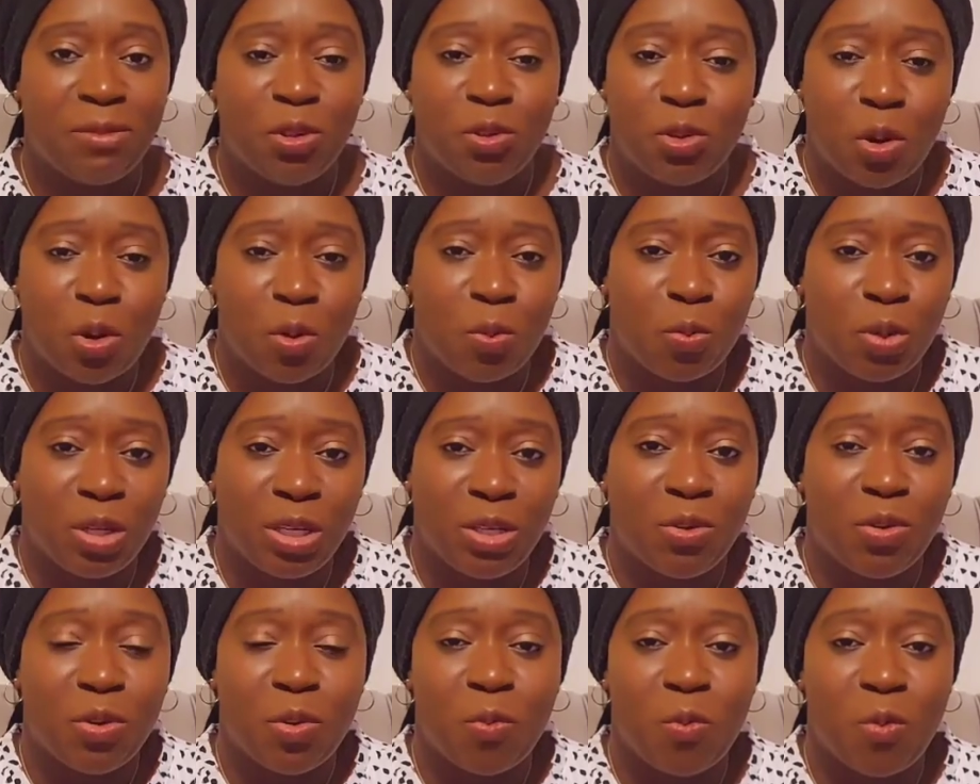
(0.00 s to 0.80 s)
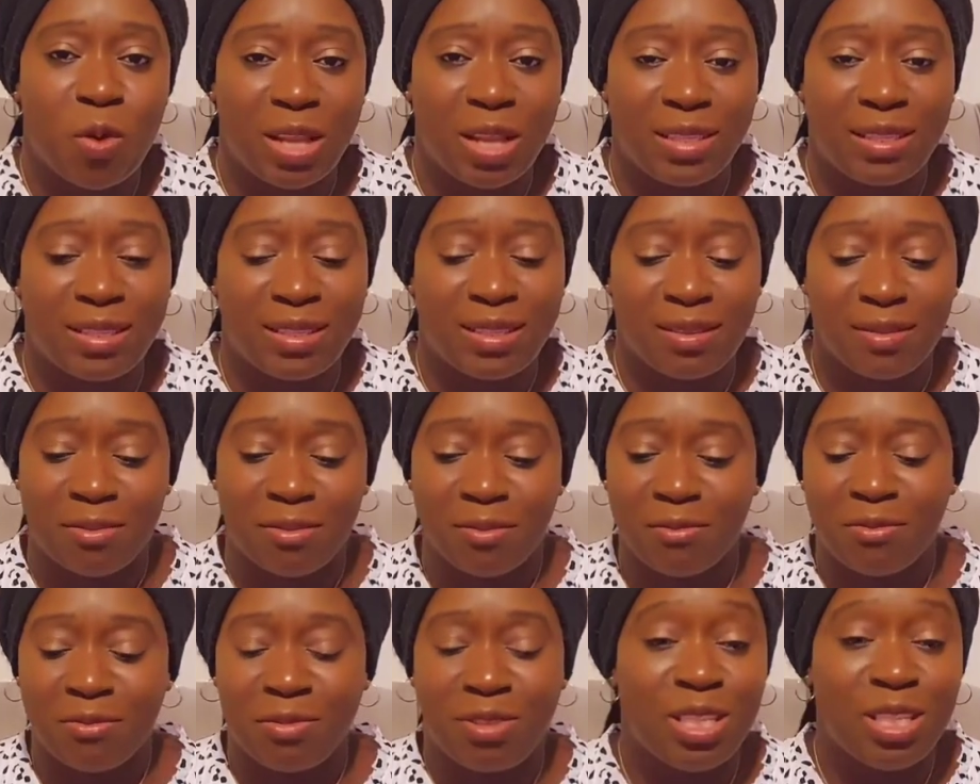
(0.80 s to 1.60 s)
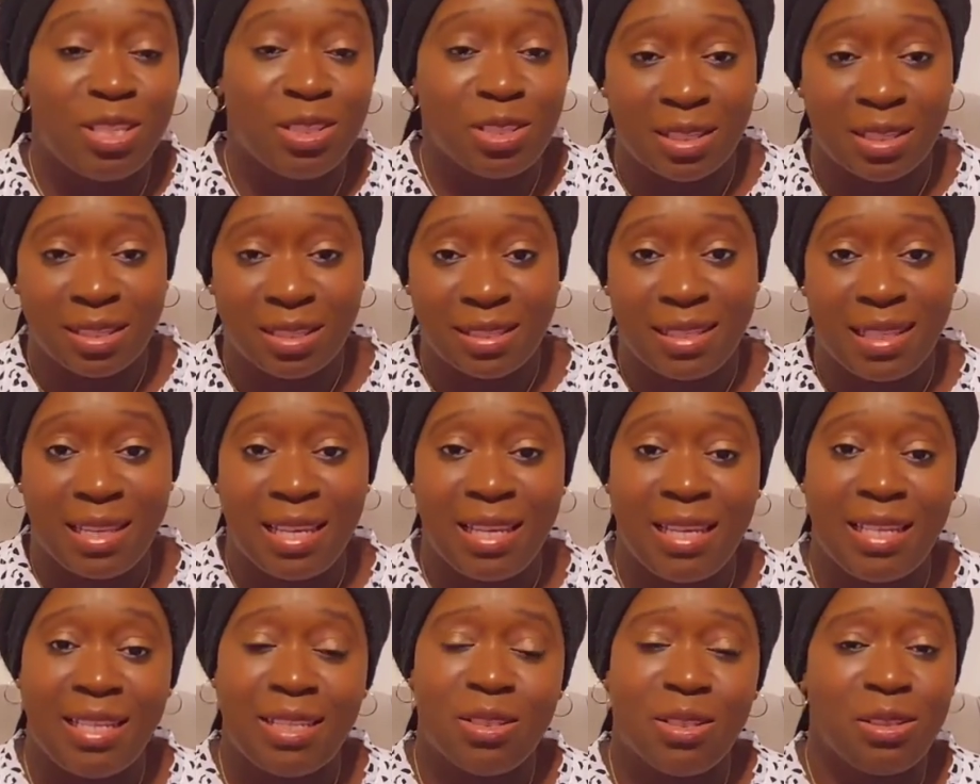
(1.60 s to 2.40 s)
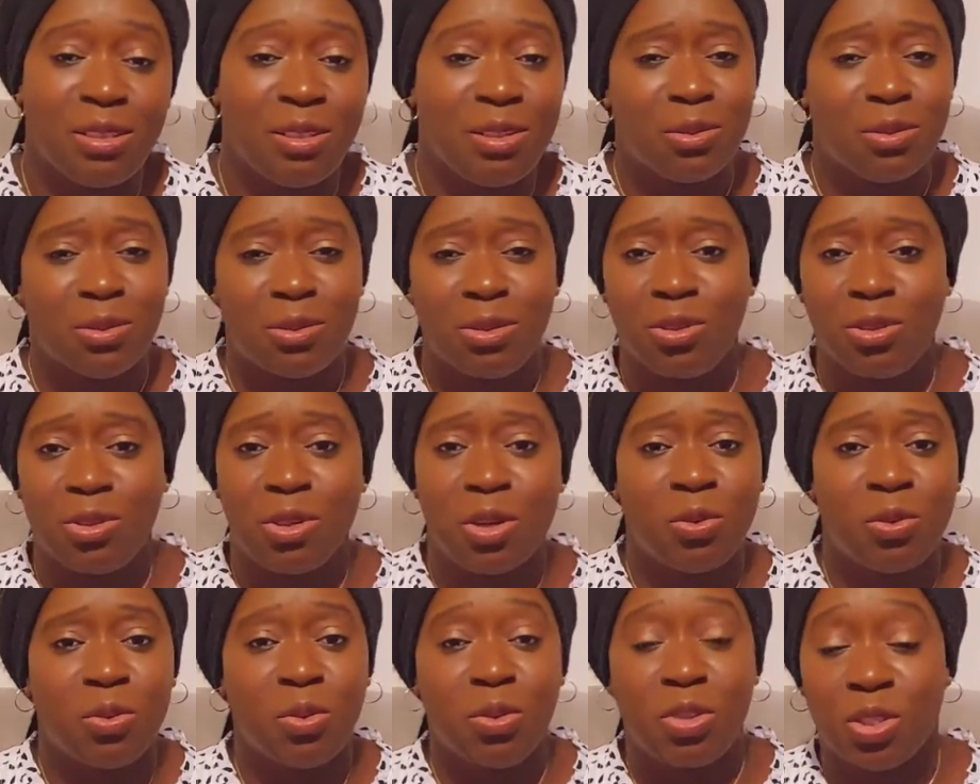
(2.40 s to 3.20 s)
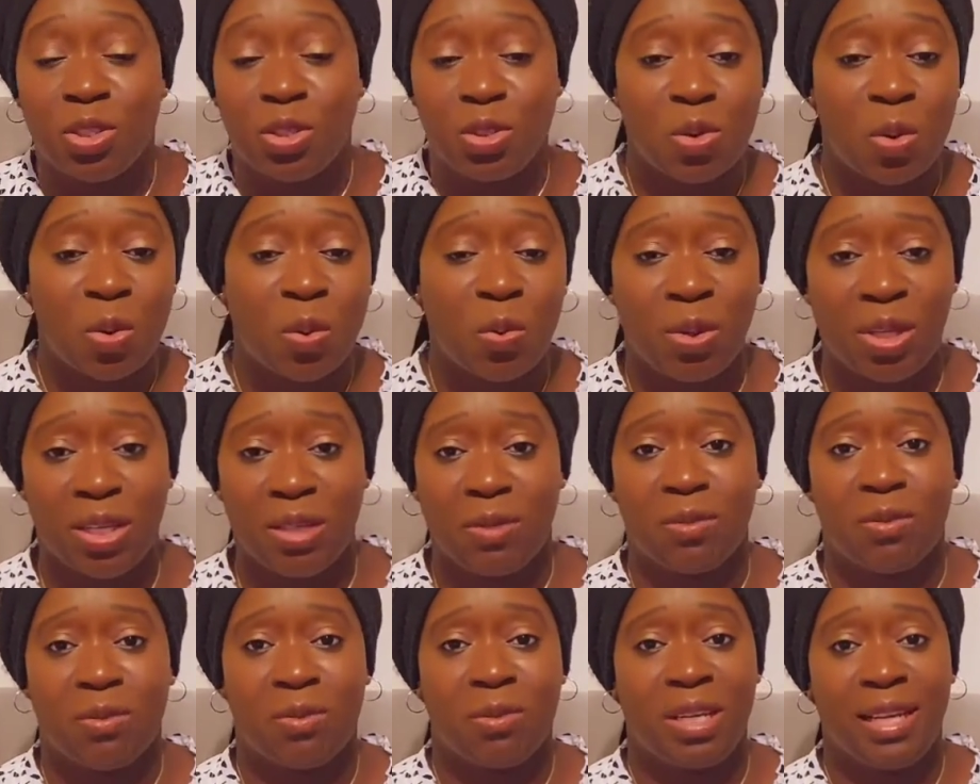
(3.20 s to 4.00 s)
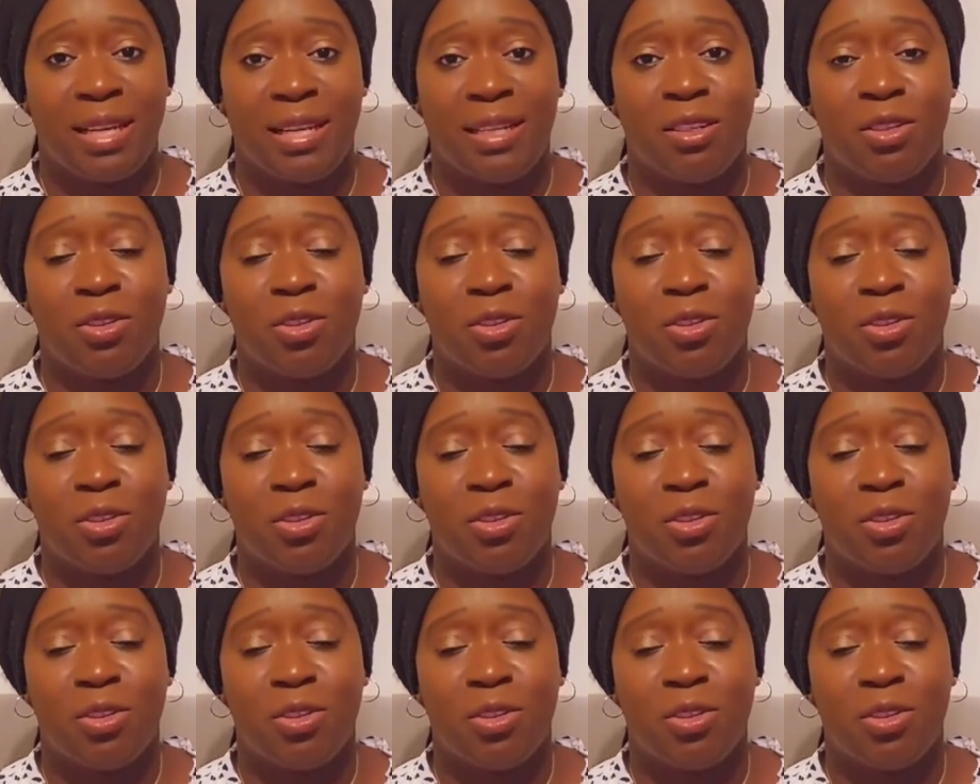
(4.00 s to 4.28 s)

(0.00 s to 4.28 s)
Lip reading: You don't really know what Jesus did, you know, you don't know the story really.